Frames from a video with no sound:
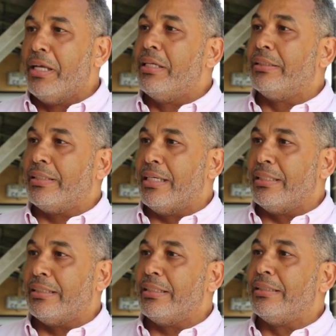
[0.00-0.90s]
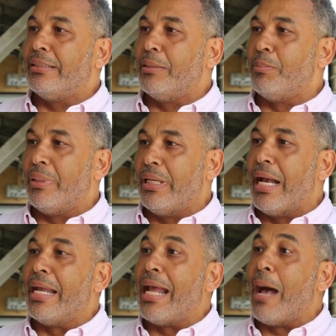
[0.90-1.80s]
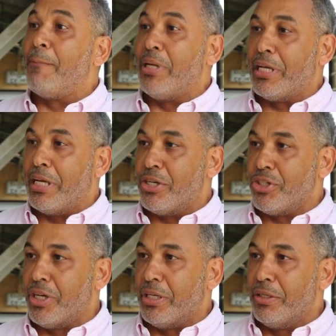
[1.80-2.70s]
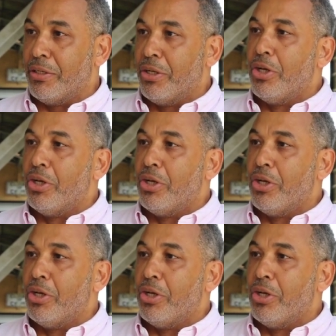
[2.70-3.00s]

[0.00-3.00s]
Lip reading: This case is simply an application